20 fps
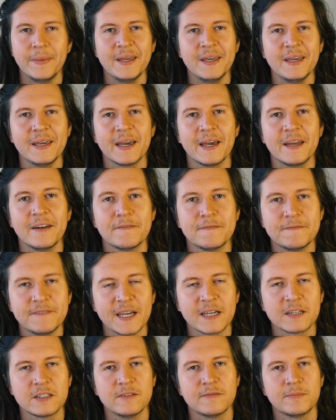Being an
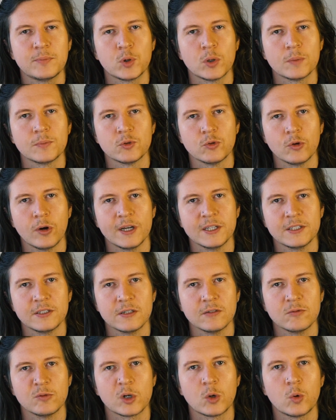effective prompt
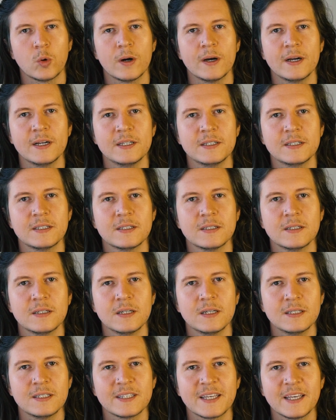writer requires
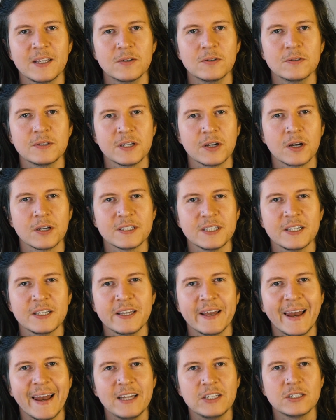skills in
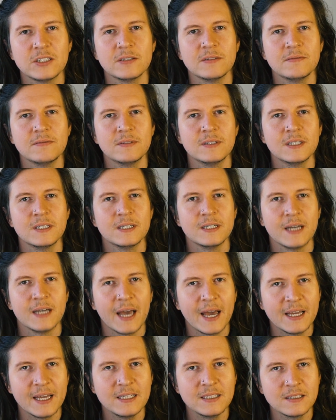articulation
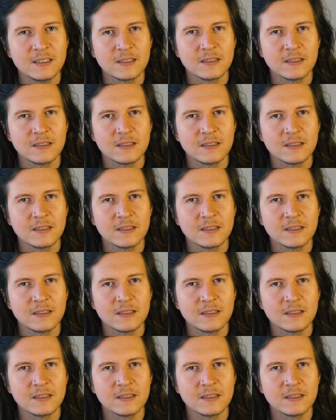and